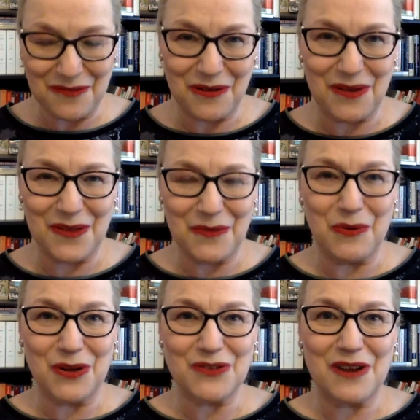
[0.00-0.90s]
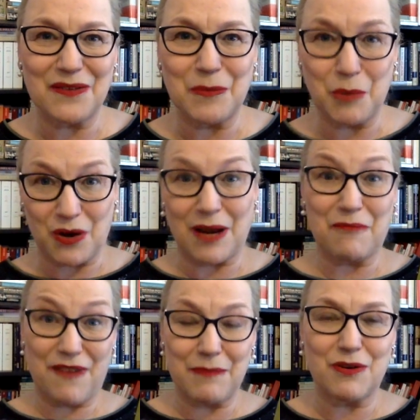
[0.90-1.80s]
for the World Around the Book Club
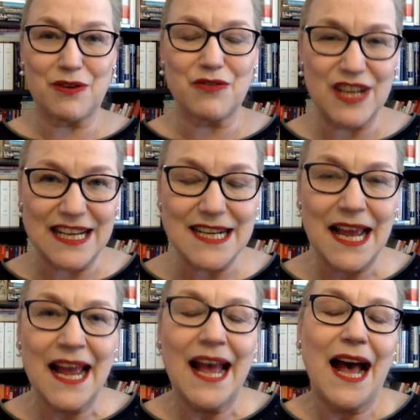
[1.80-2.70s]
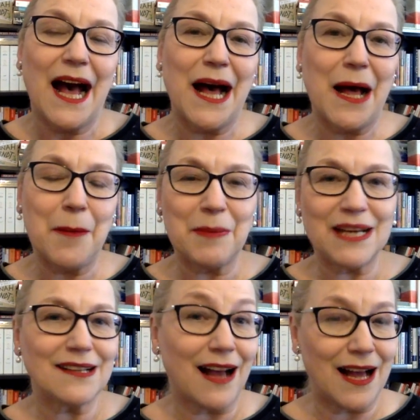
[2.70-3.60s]
February read. Uh,
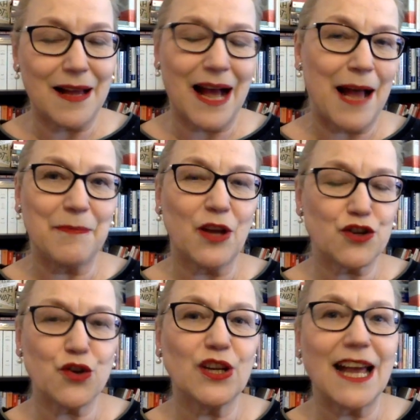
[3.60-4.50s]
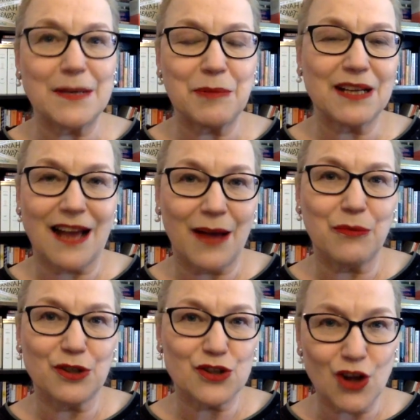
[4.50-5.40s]
but I, am not sure yet, but I
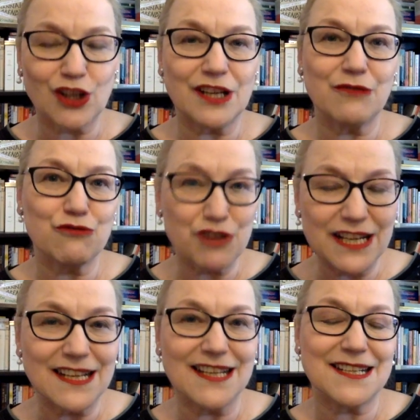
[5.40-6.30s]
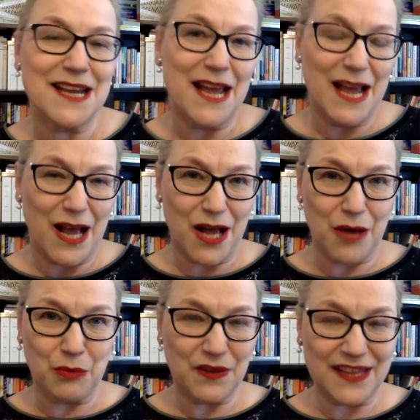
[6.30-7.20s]
will certainly read it
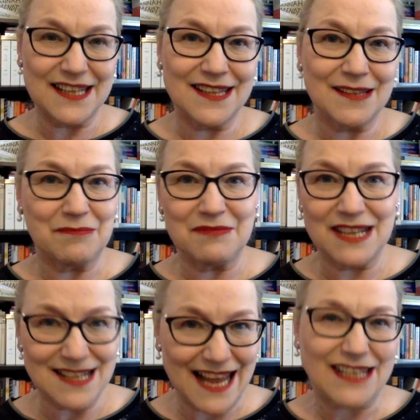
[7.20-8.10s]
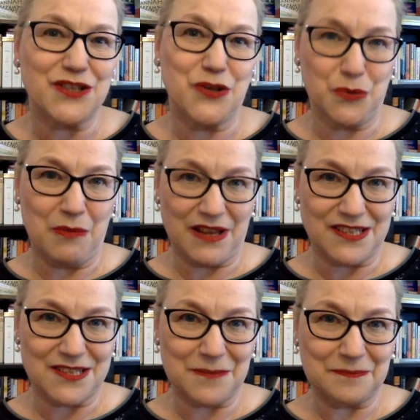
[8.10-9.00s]
uh, within the next two months.